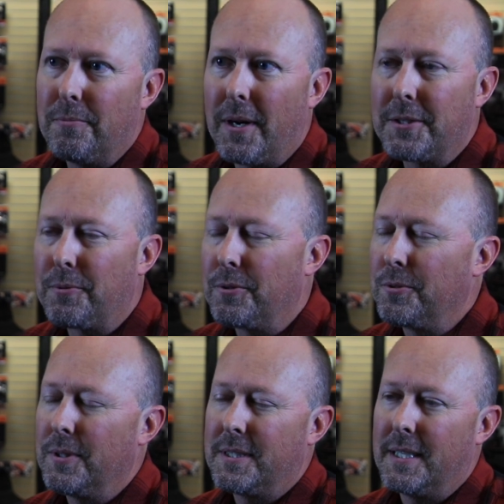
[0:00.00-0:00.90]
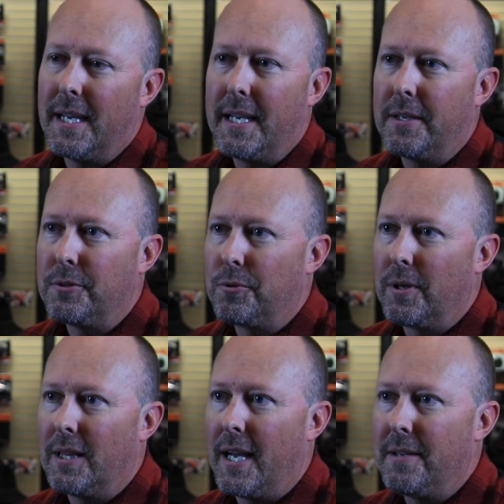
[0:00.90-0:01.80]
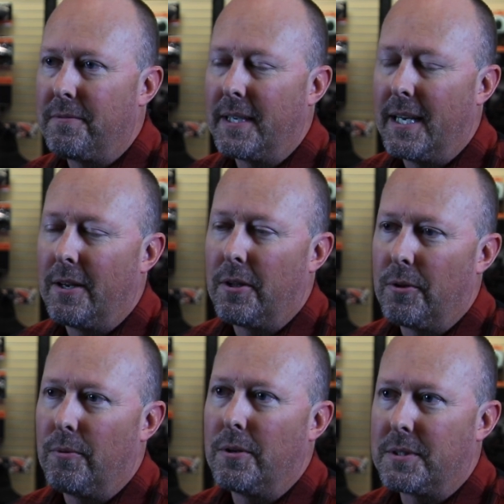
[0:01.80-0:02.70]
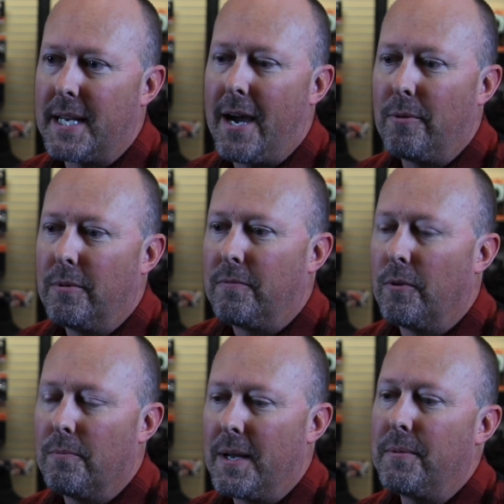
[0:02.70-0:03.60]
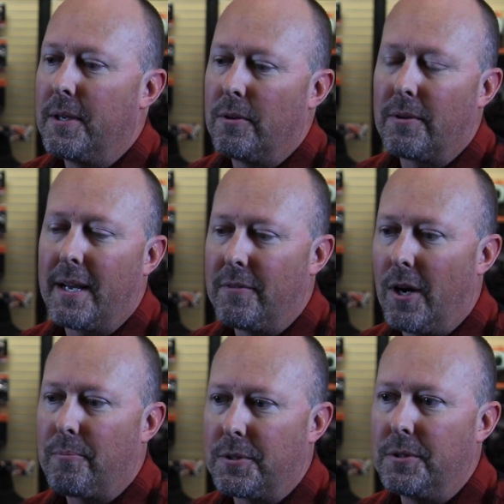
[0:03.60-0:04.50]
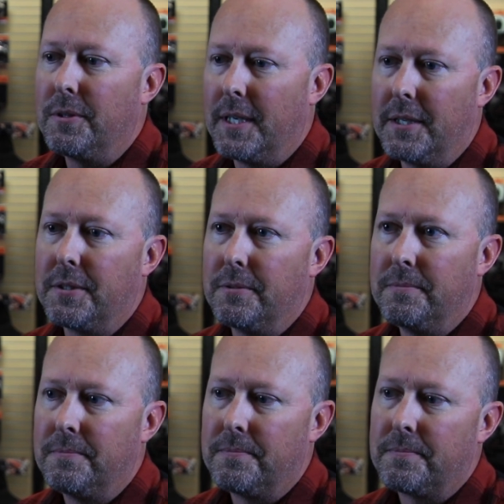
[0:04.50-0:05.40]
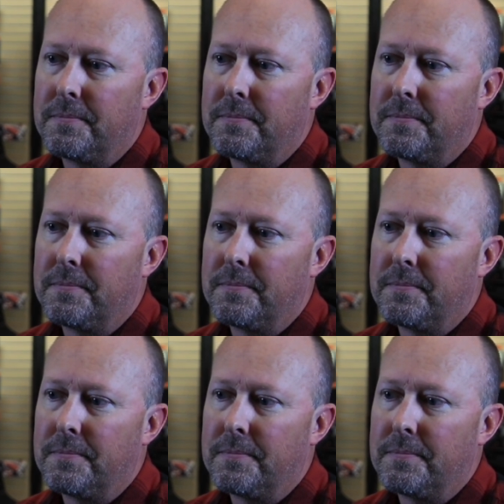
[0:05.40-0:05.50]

You might as well do it today and enjoy life and get out on the roads now before maybe you don't have the opportunity to.